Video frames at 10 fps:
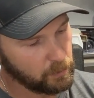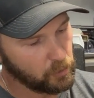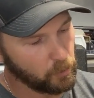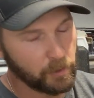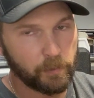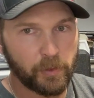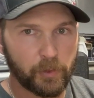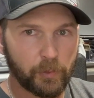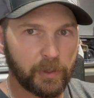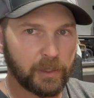goobered up the
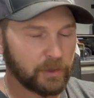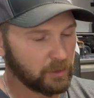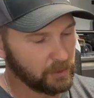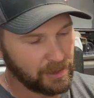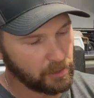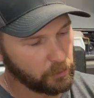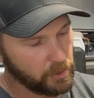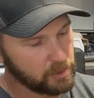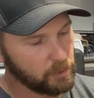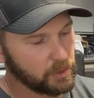threads, or not the
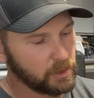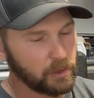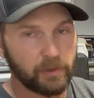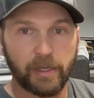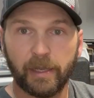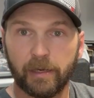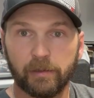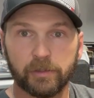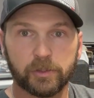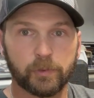threads, but the head of
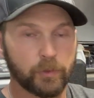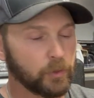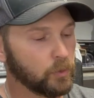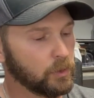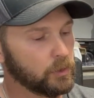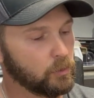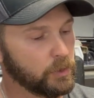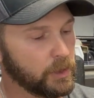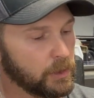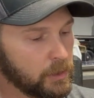the screw a little bit.